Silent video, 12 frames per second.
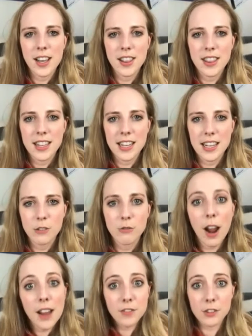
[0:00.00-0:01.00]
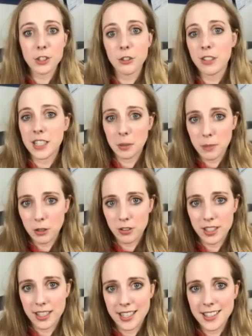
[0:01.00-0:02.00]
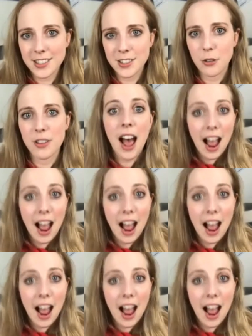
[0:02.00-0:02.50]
the rifle shooting community, so the